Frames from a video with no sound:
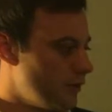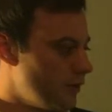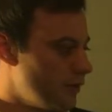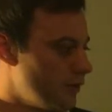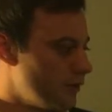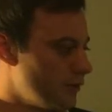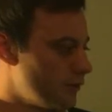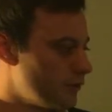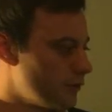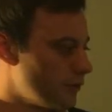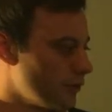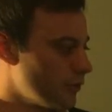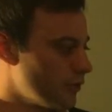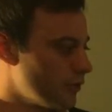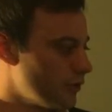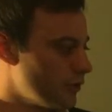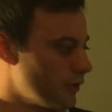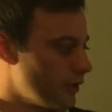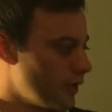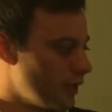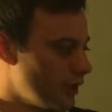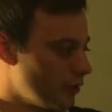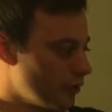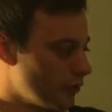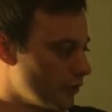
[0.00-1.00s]

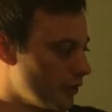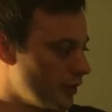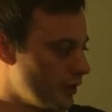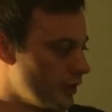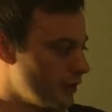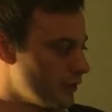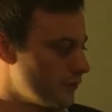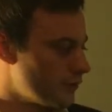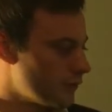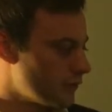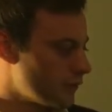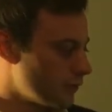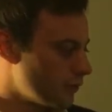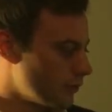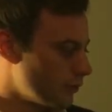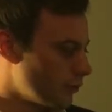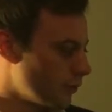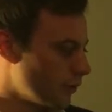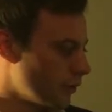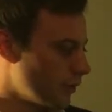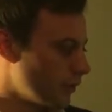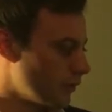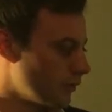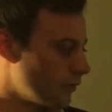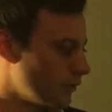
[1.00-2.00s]
certain ingredients
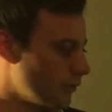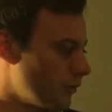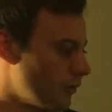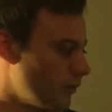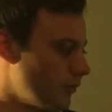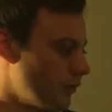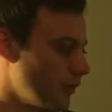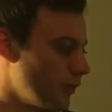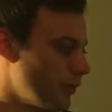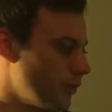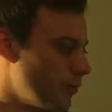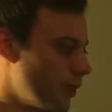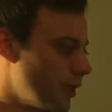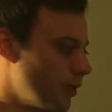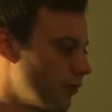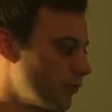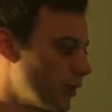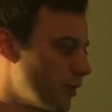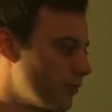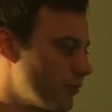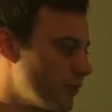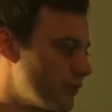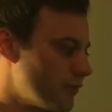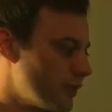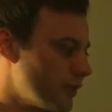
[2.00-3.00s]
were very well
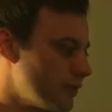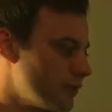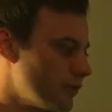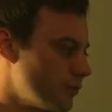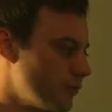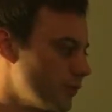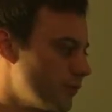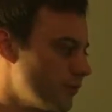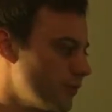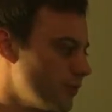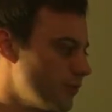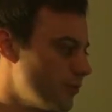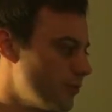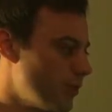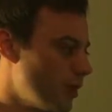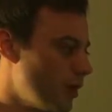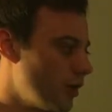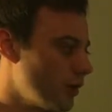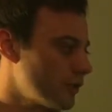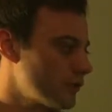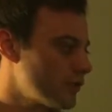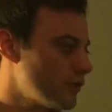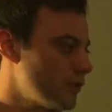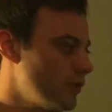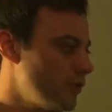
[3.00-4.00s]
represented within the
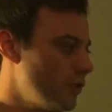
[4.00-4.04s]
box.